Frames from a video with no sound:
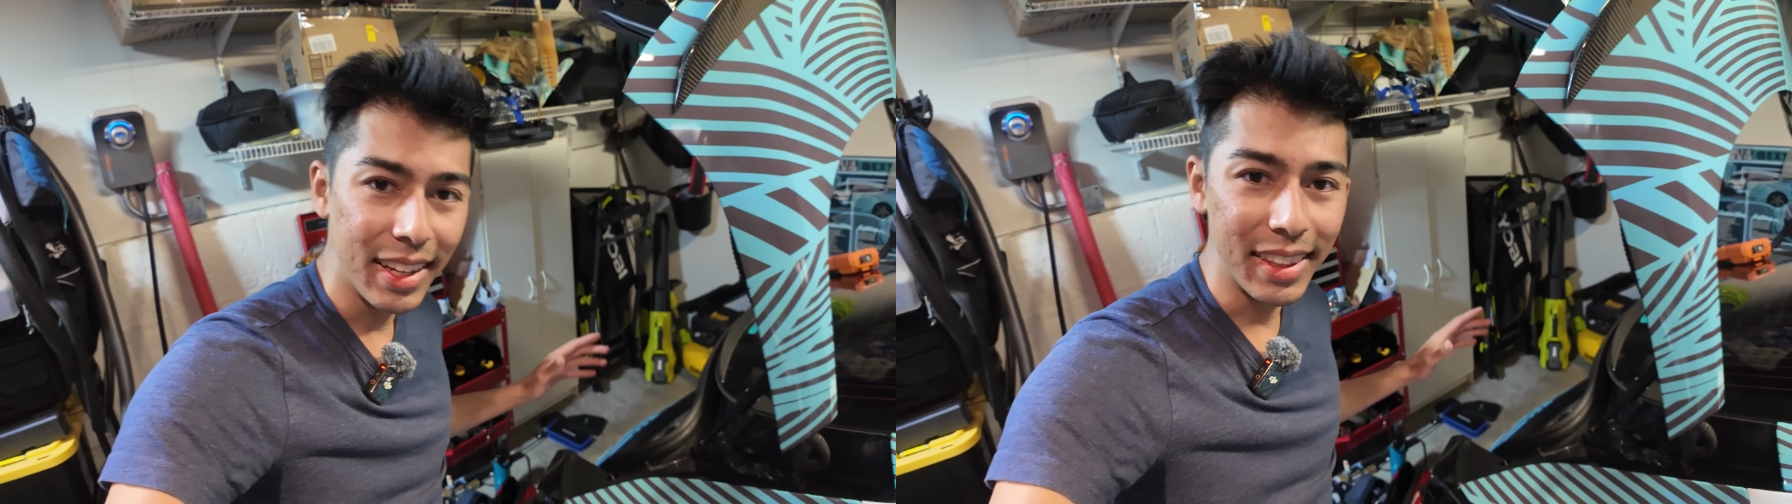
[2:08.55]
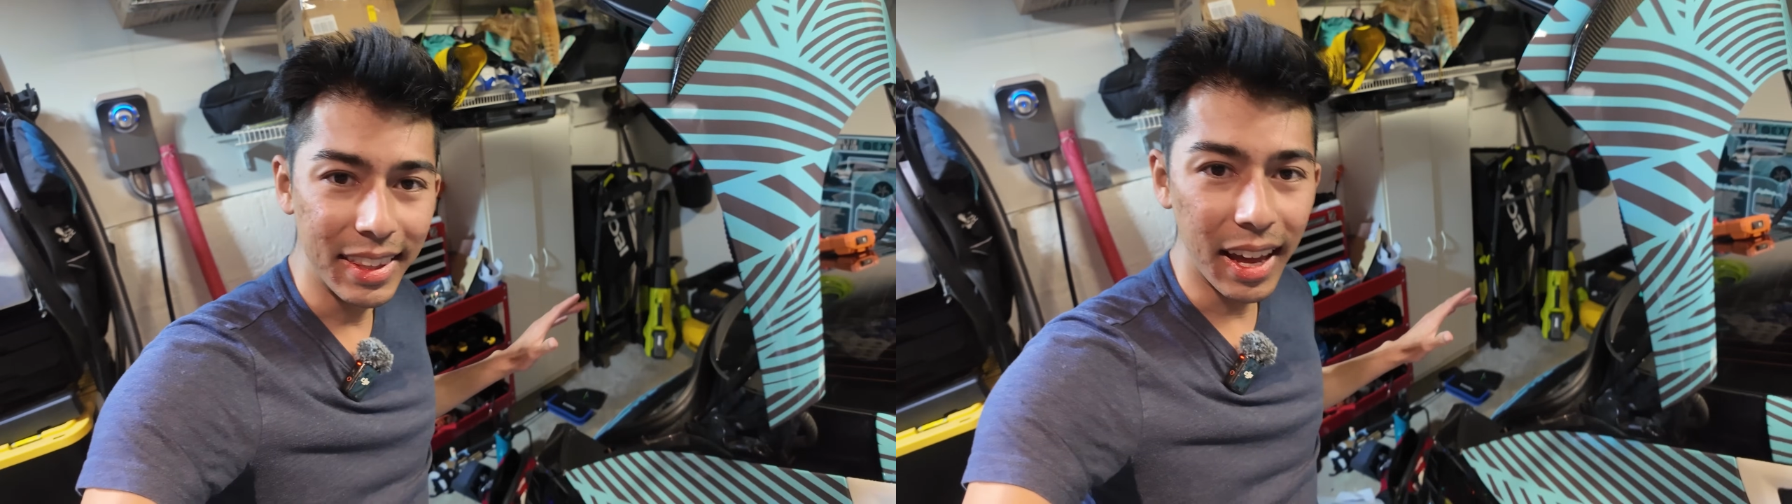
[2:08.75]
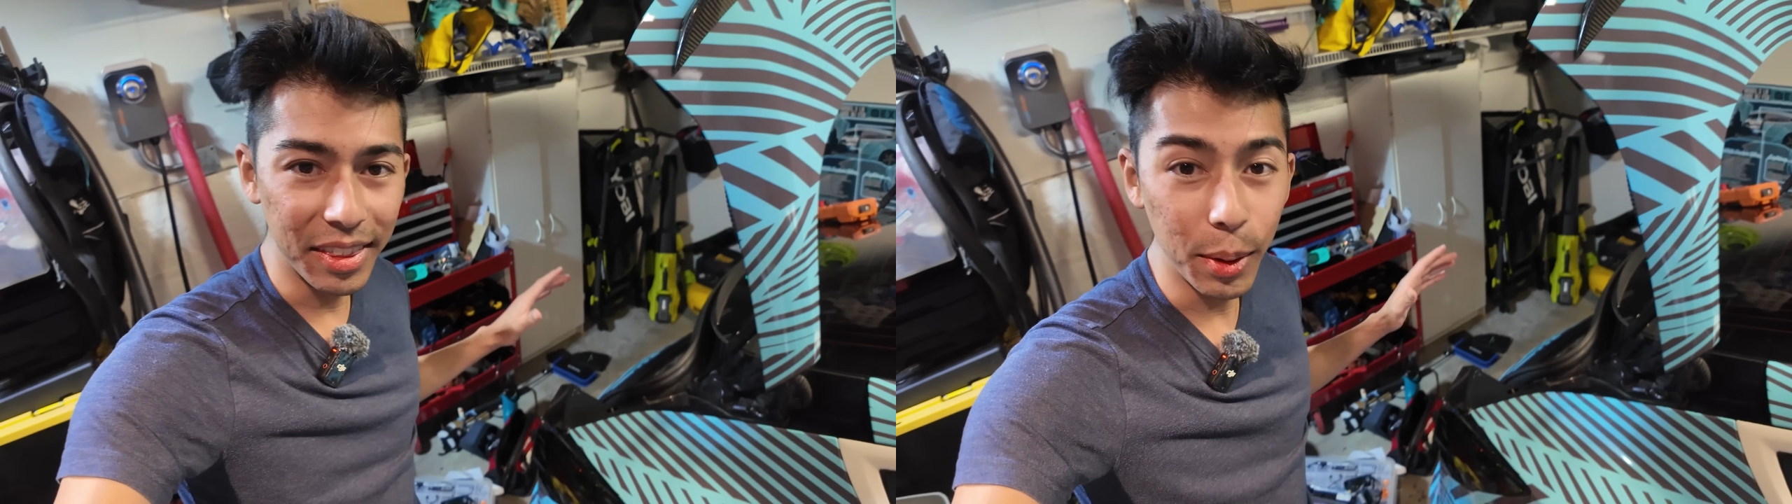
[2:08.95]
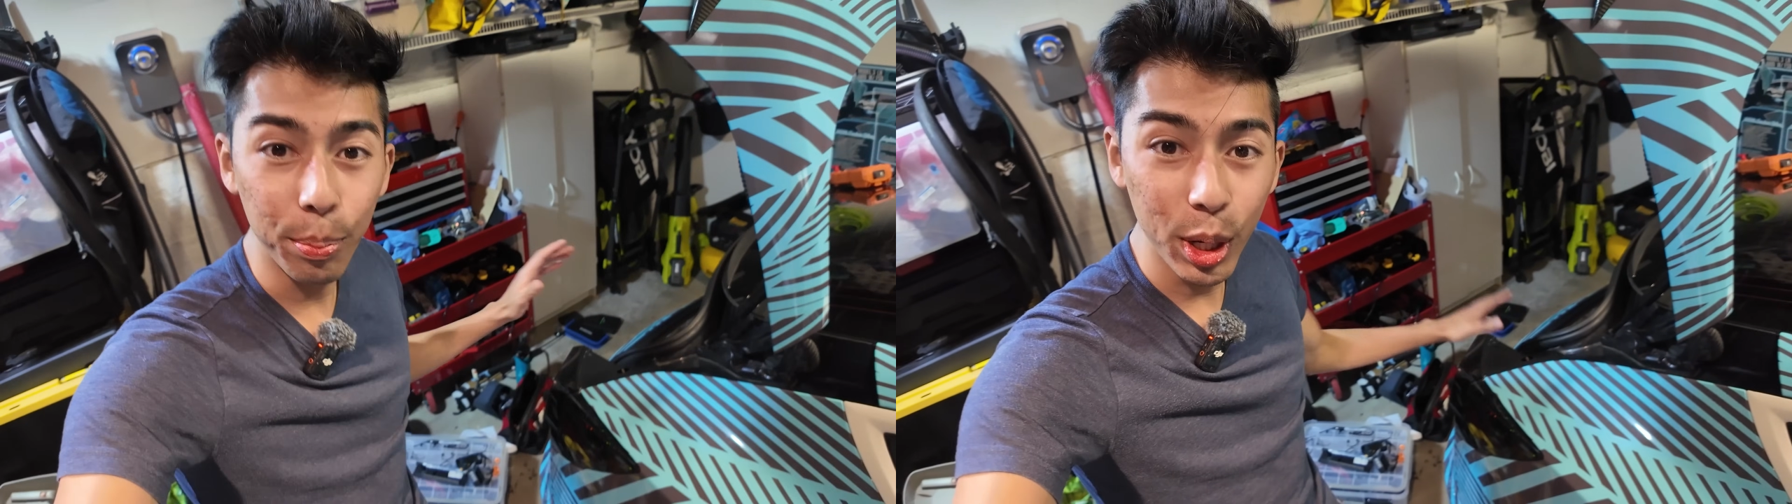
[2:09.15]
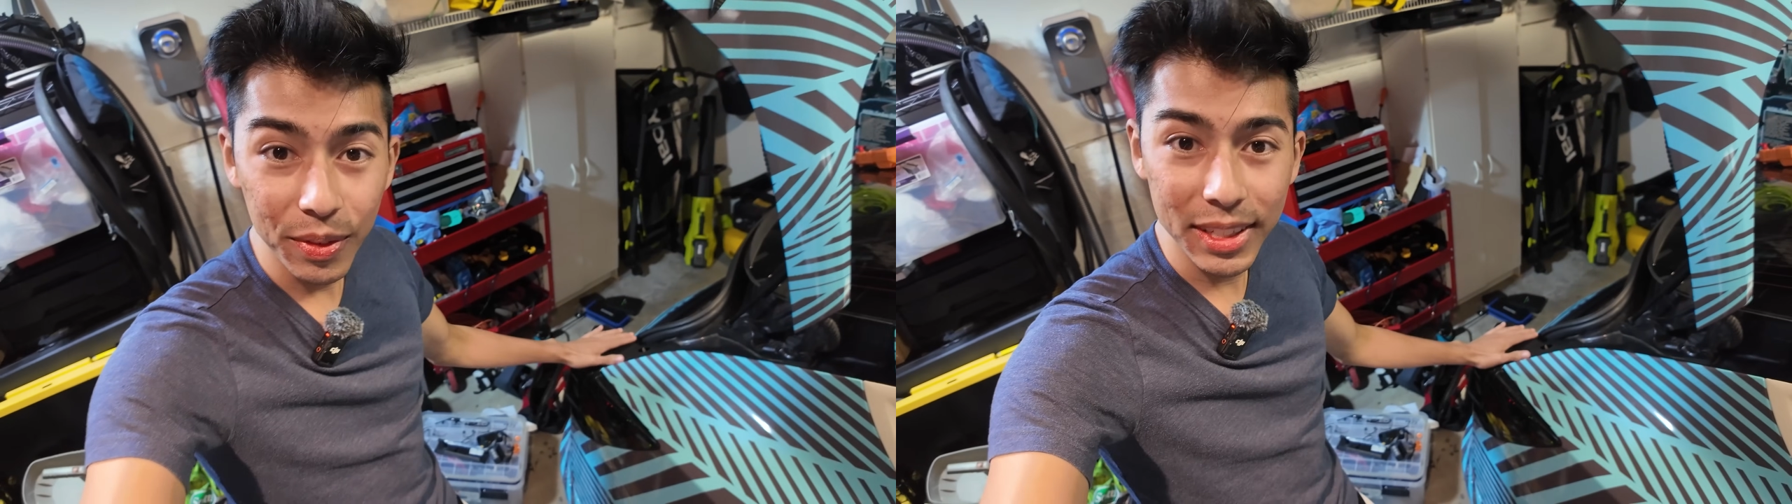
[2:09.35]
the
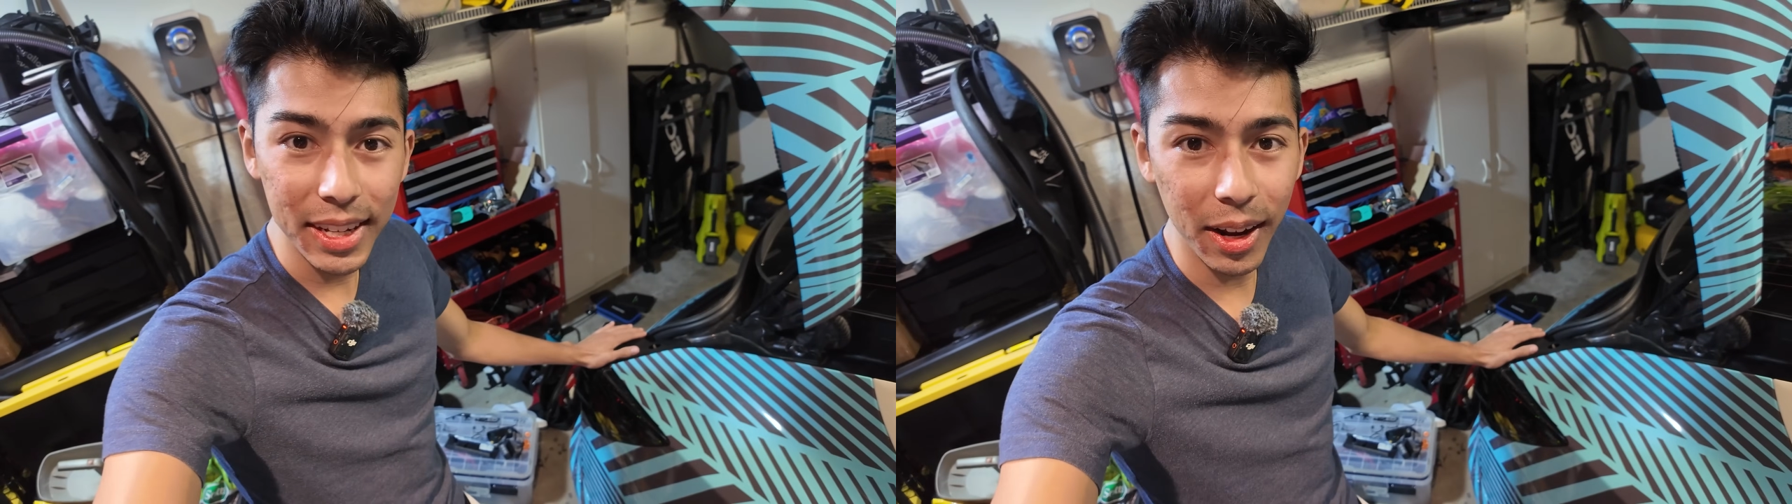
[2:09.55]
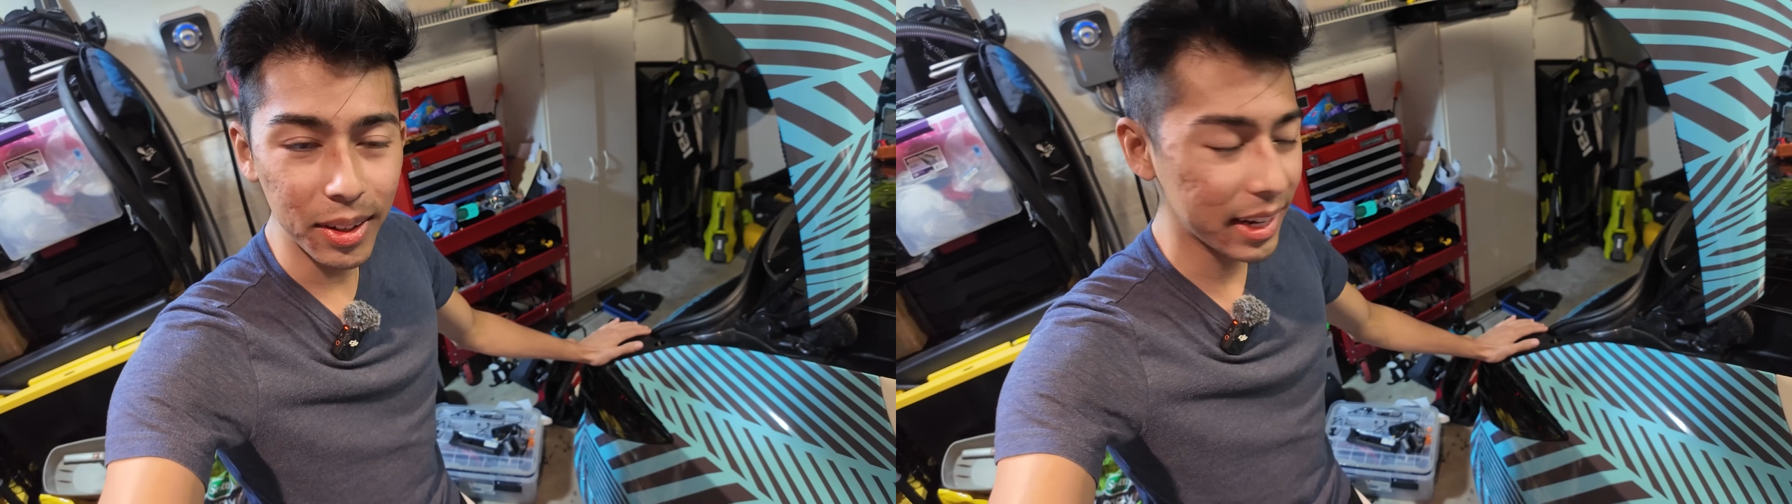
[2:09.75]
previous tail